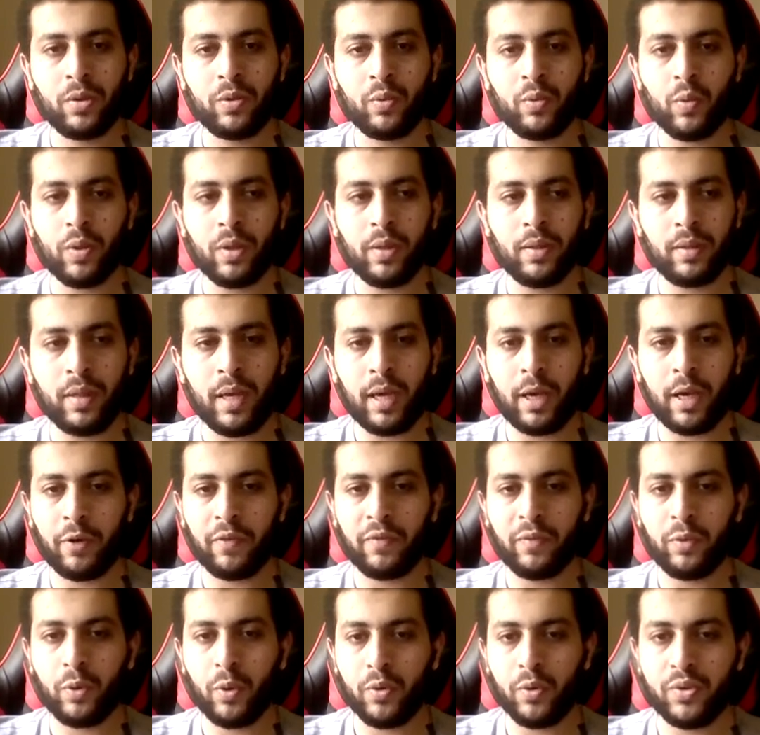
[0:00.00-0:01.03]
one out of
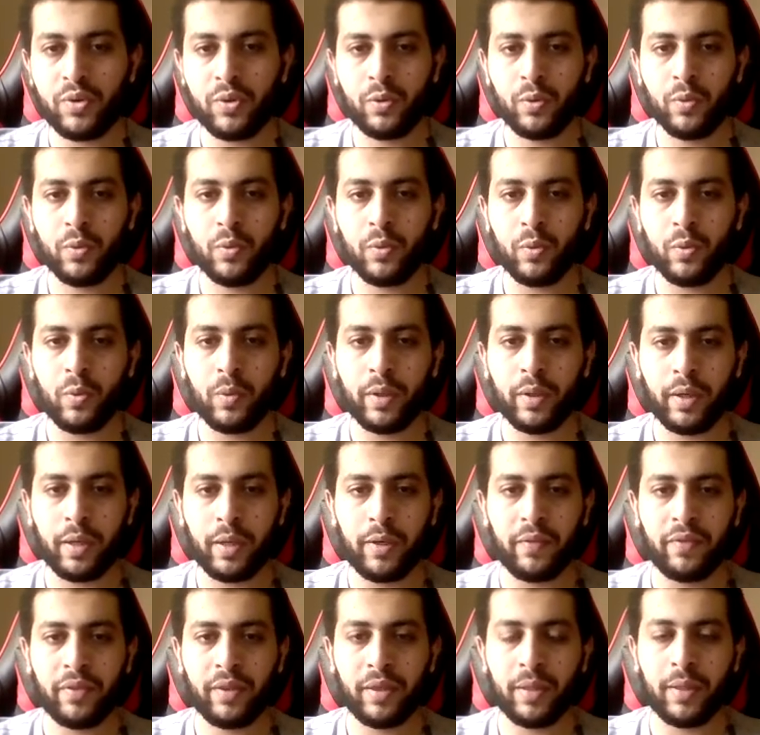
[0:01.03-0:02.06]
those two, kind
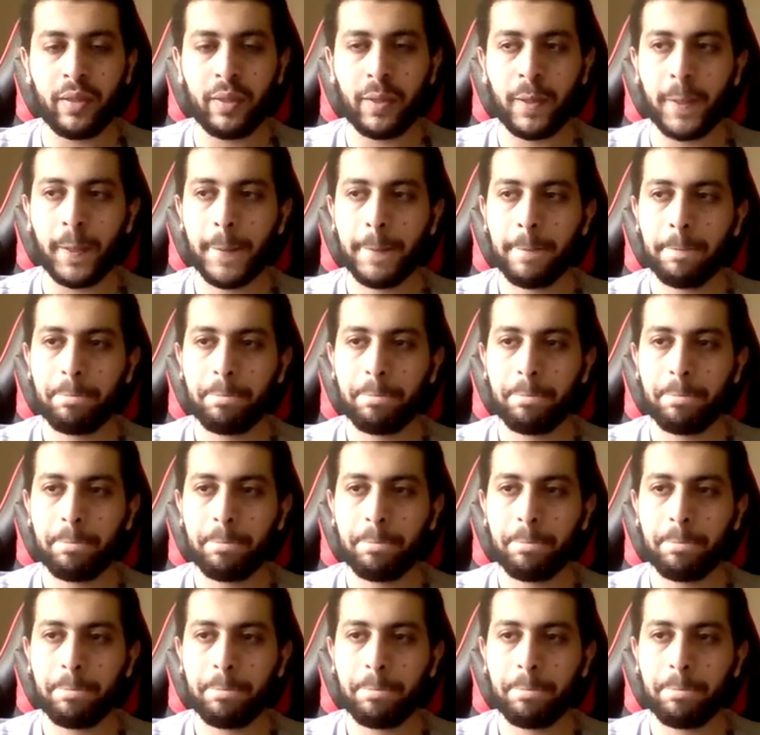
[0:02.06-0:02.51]
of thing.